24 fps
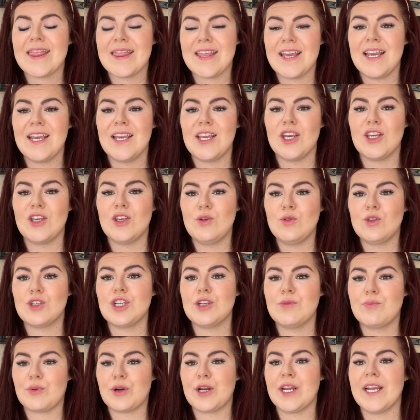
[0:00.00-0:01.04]
think you
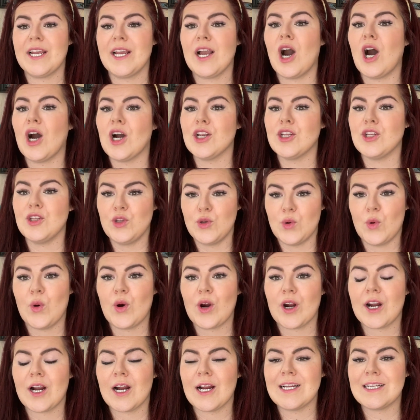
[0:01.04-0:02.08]
should bring on
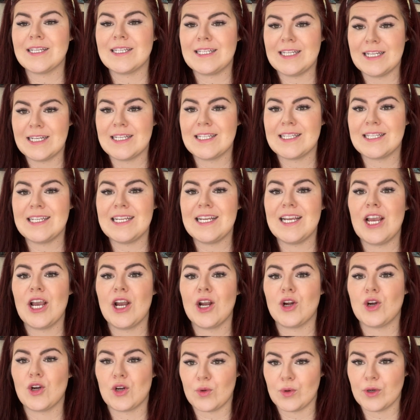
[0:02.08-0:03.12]
your Disney
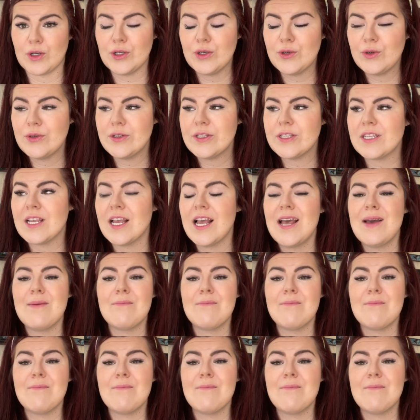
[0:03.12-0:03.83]
cruise.